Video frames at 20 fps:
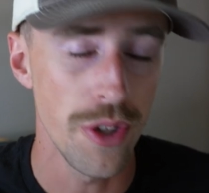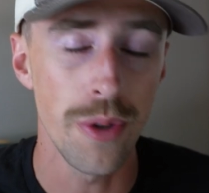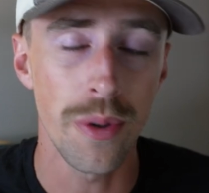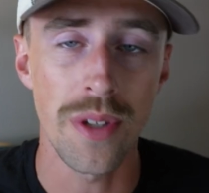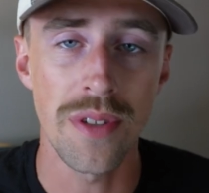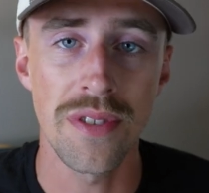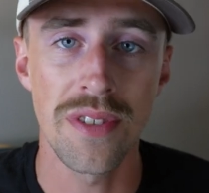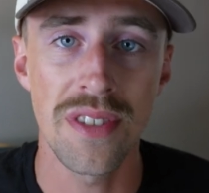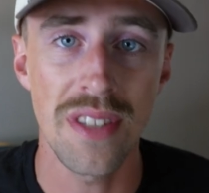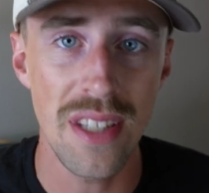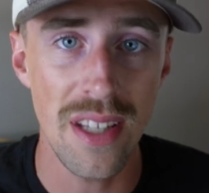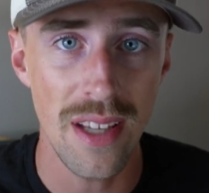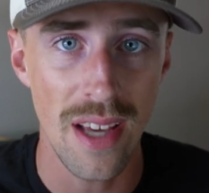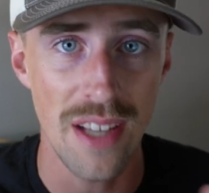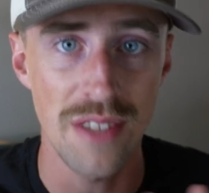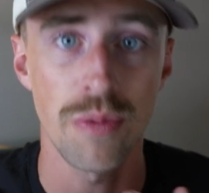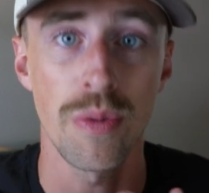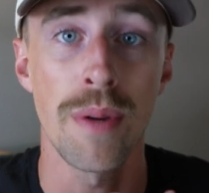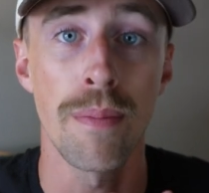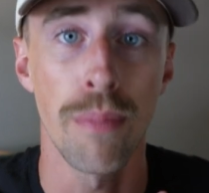you can see
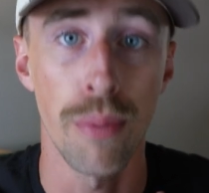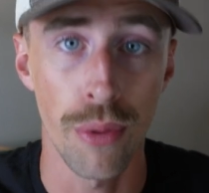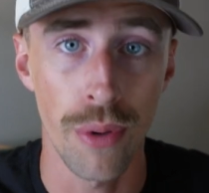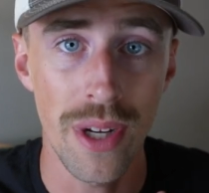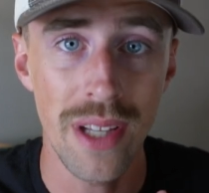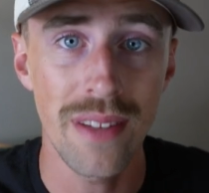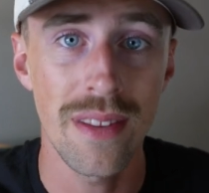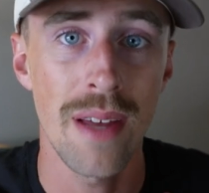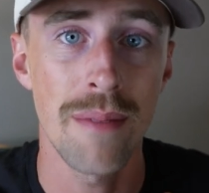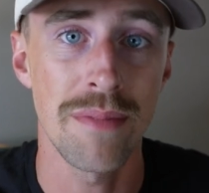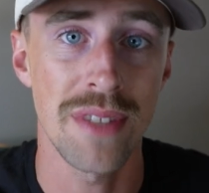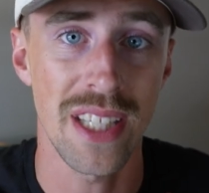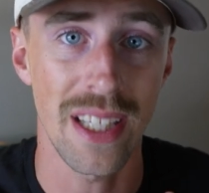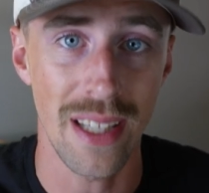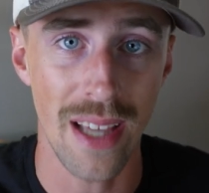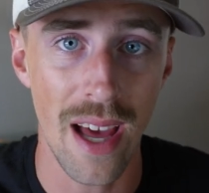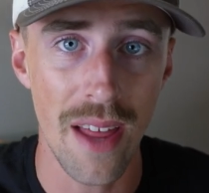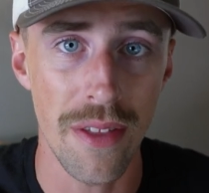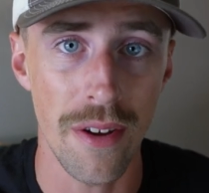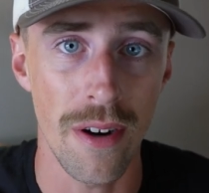as we bring them
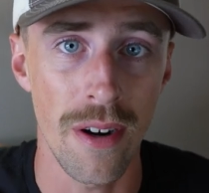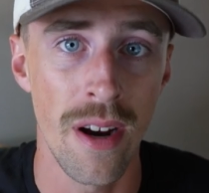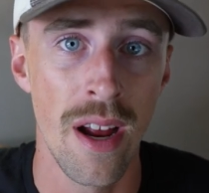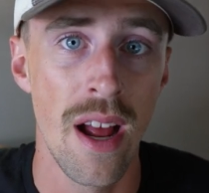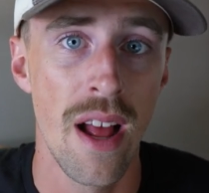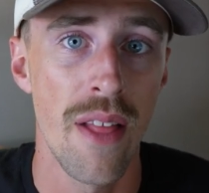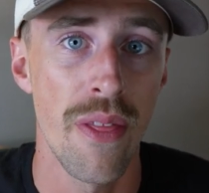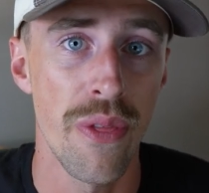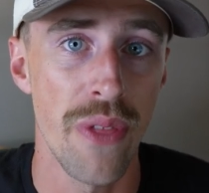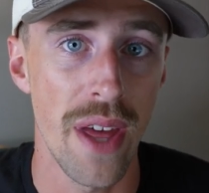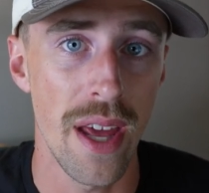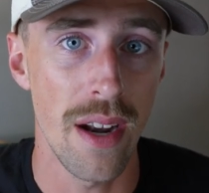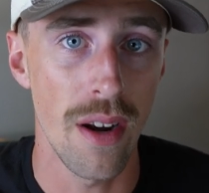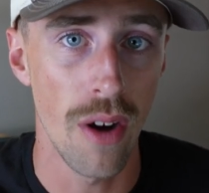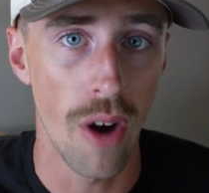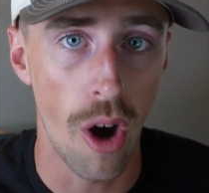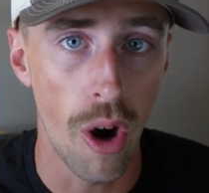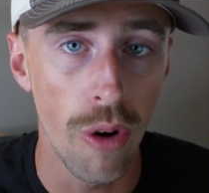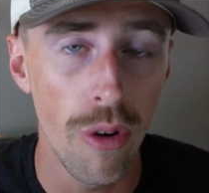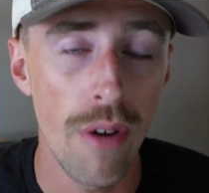together that
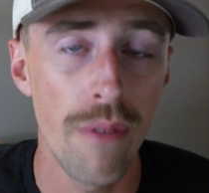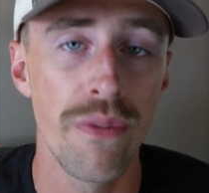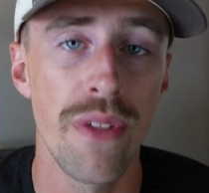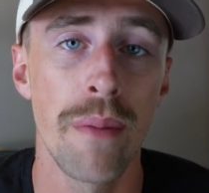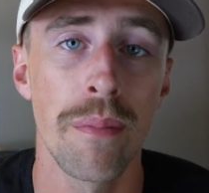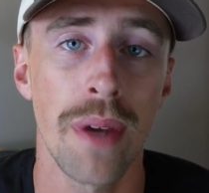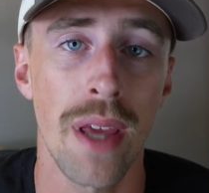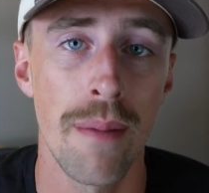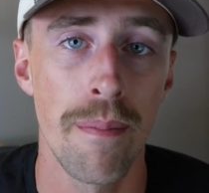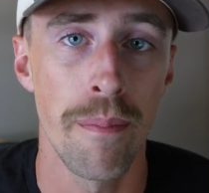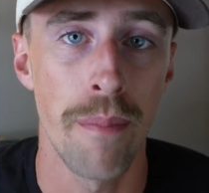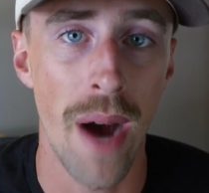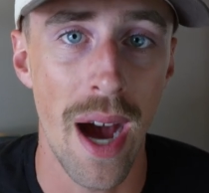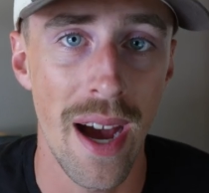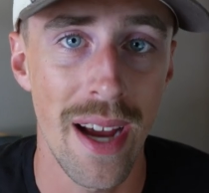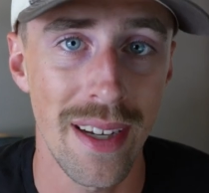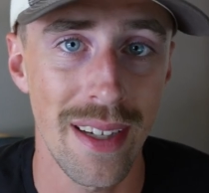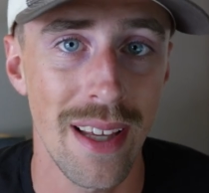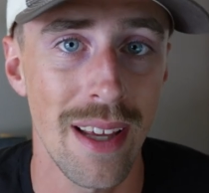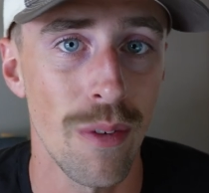all of them
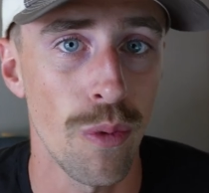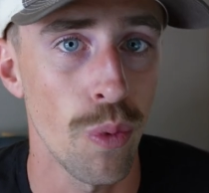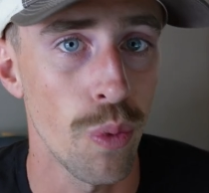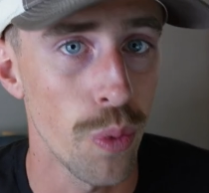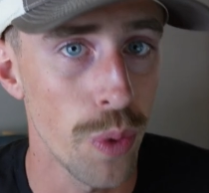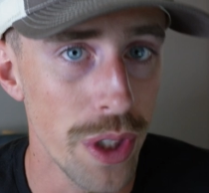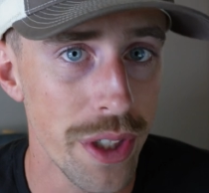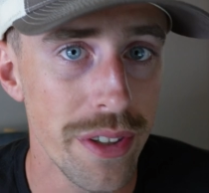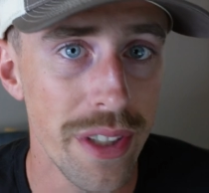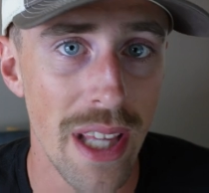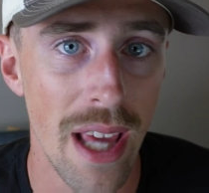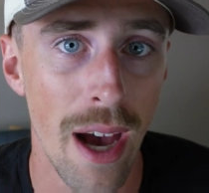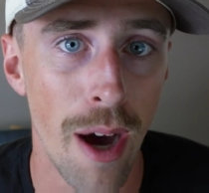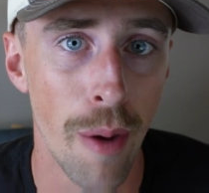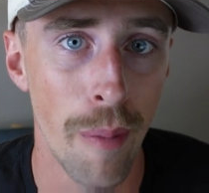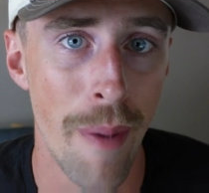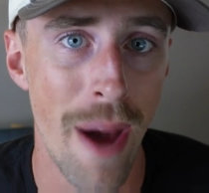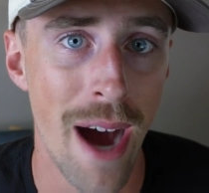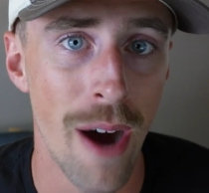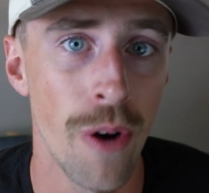combined can really
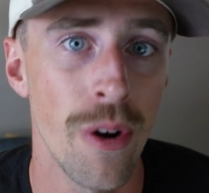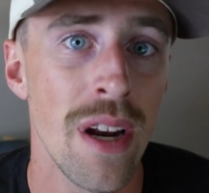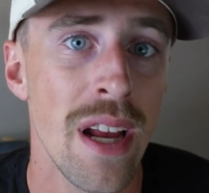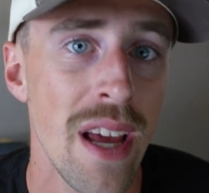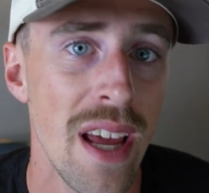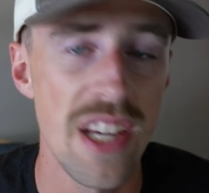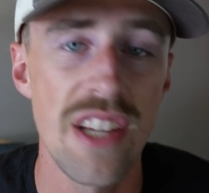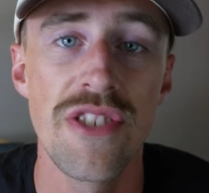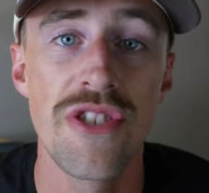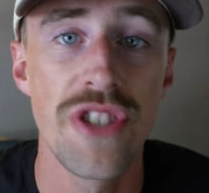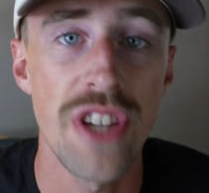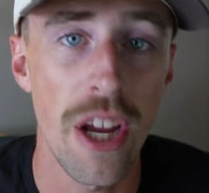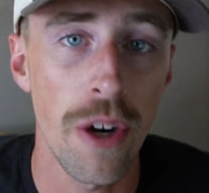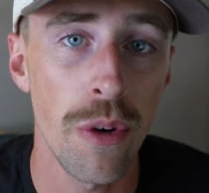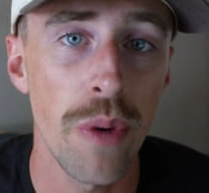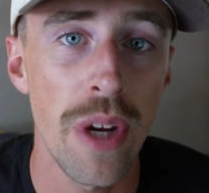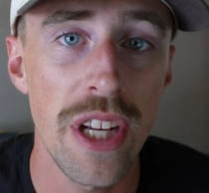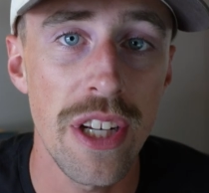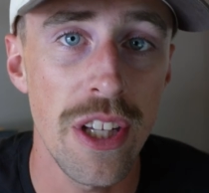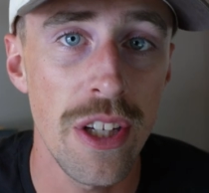help out in
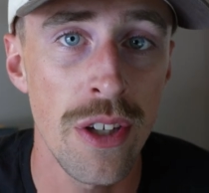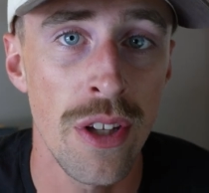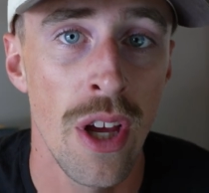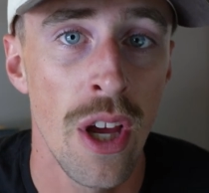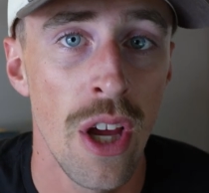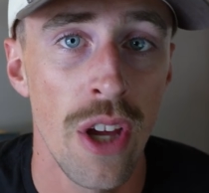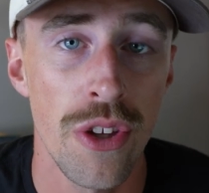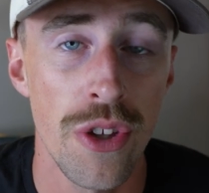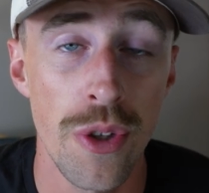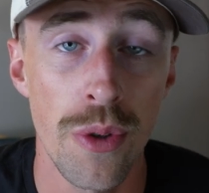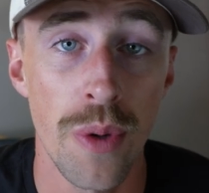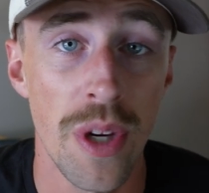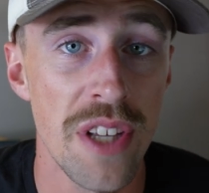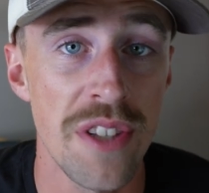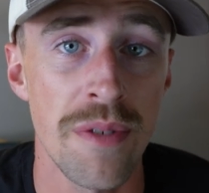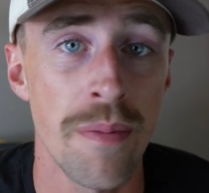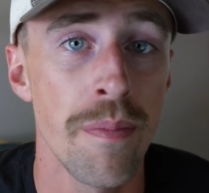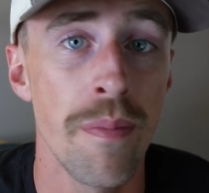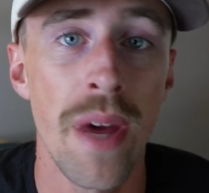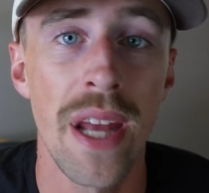generating you
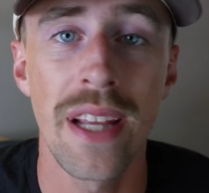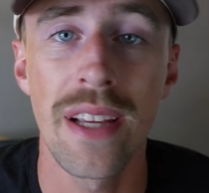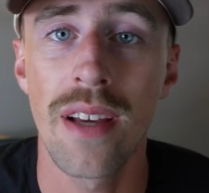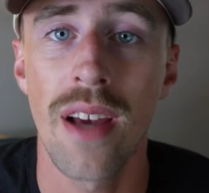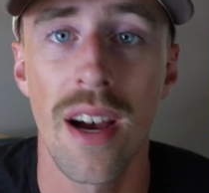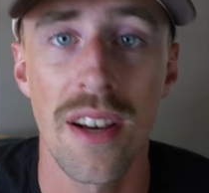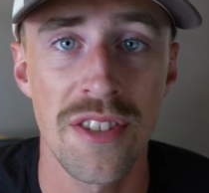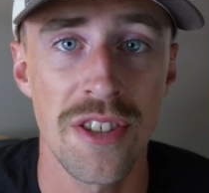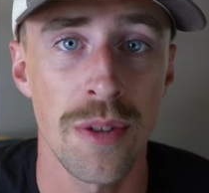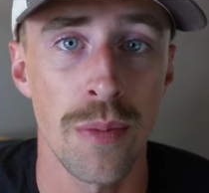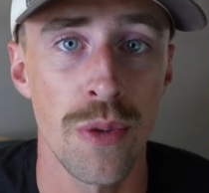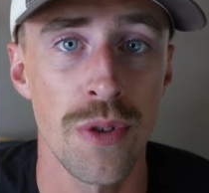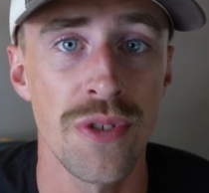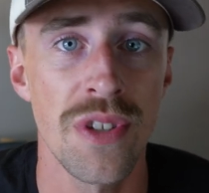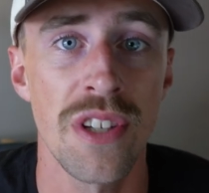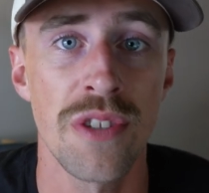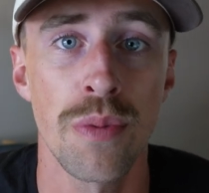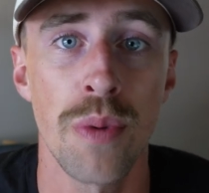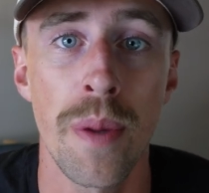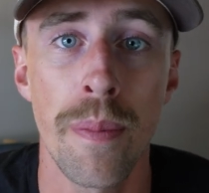as many customers
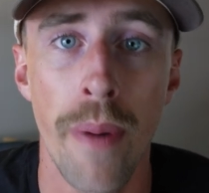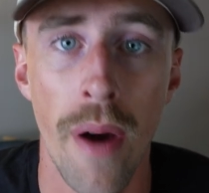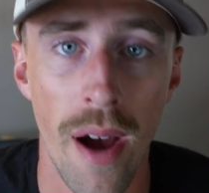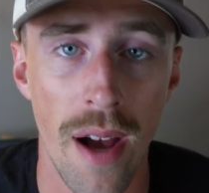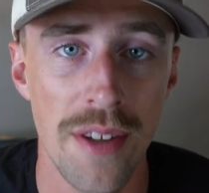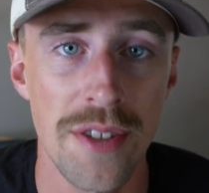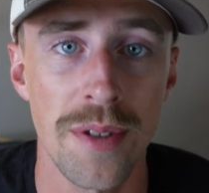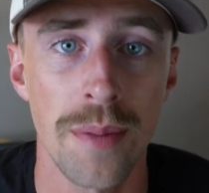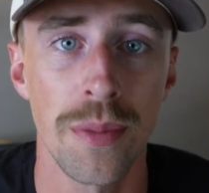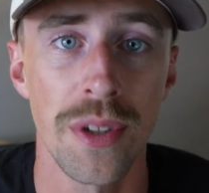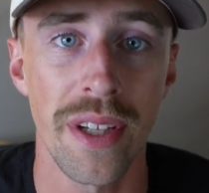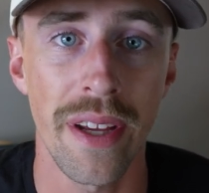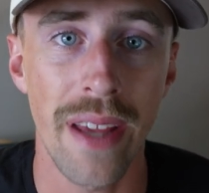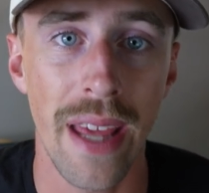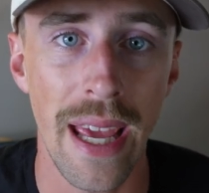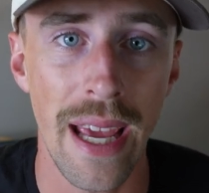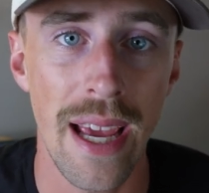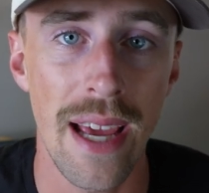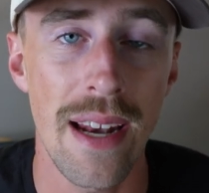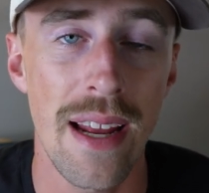as we possibly
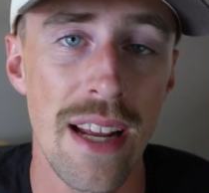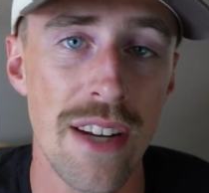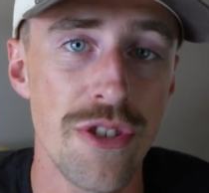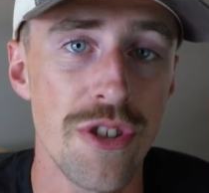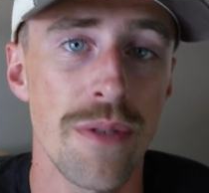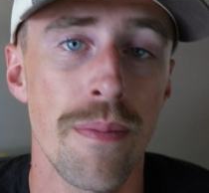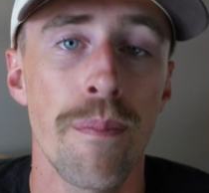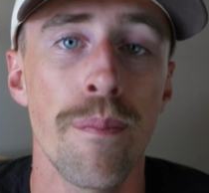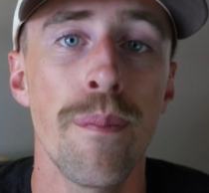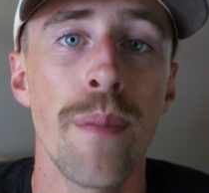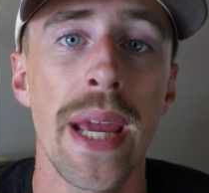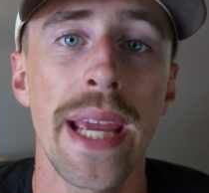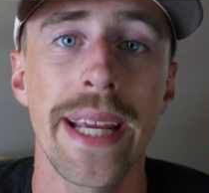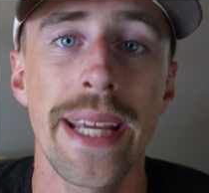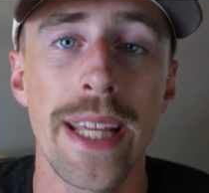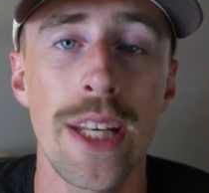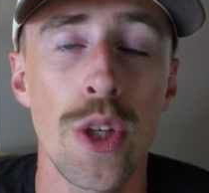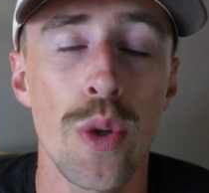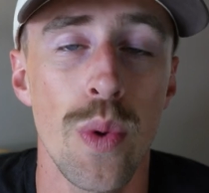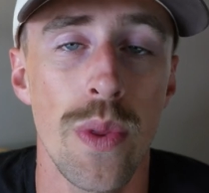can, and just
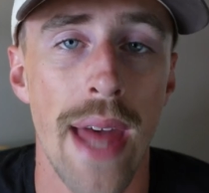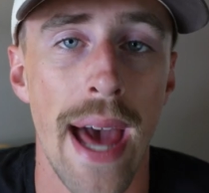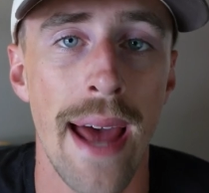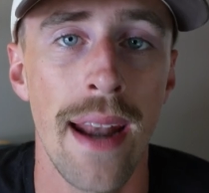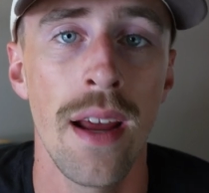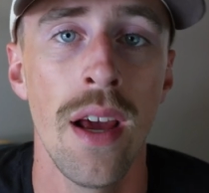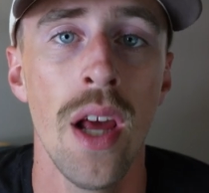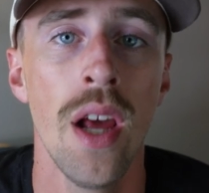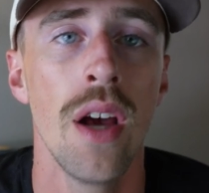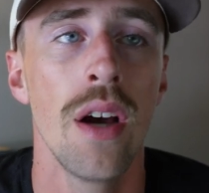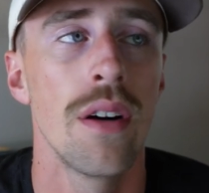making you that